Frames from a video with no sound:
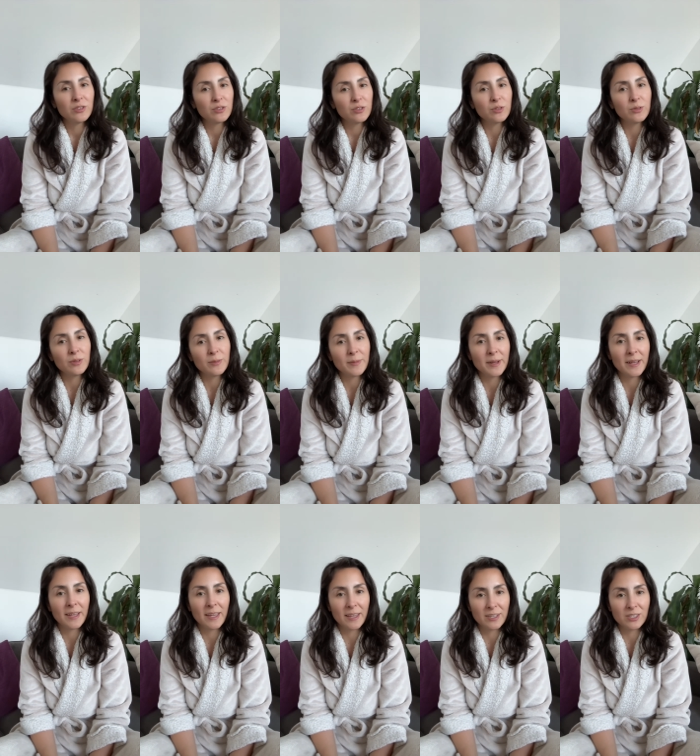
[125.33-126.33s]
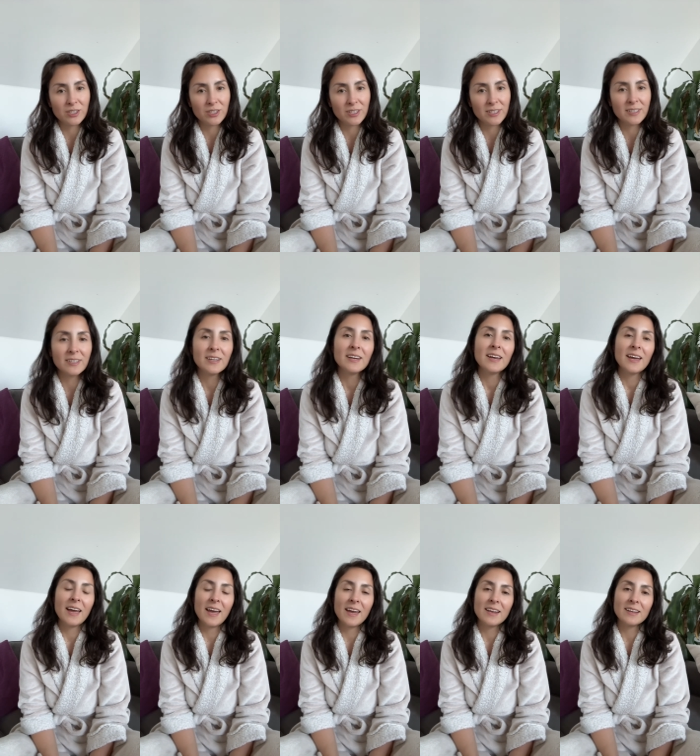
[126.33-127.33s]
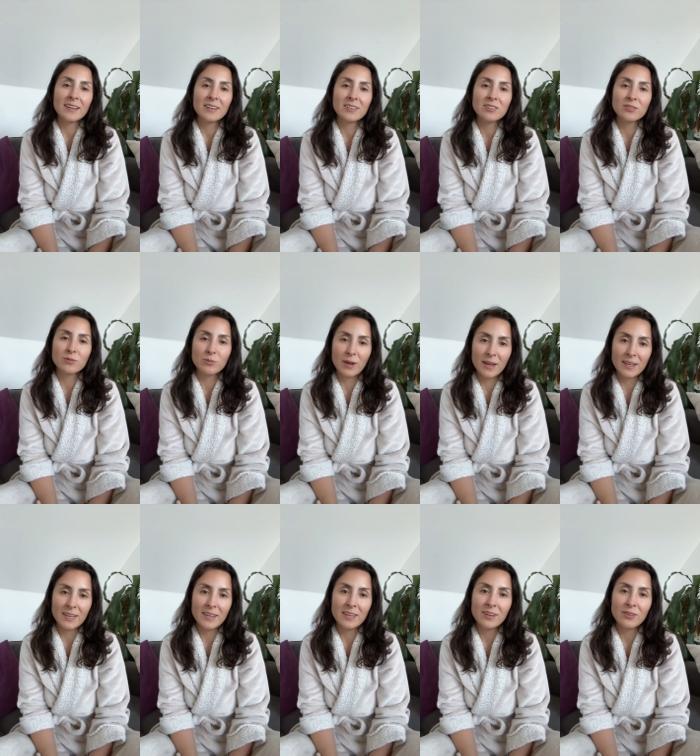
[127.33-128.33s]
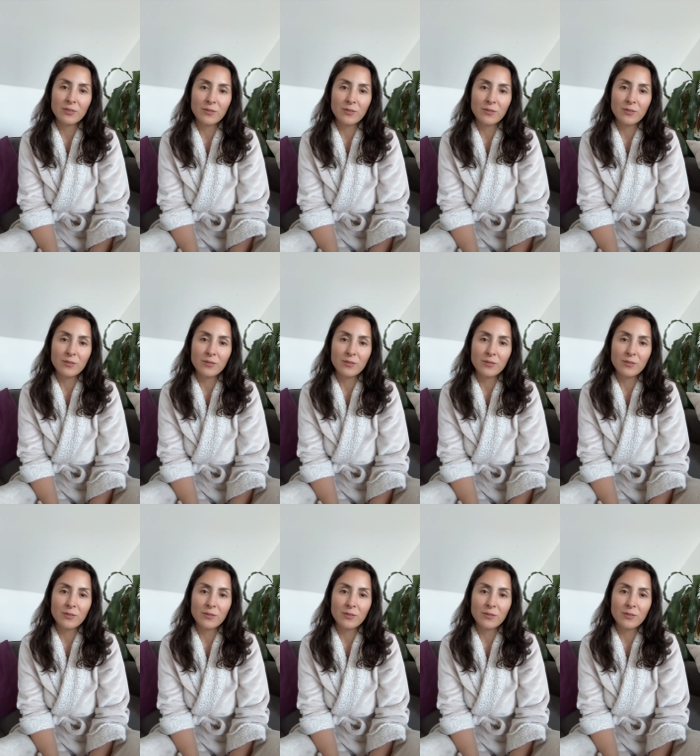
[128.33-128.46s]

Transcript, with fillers: to the medication and is ready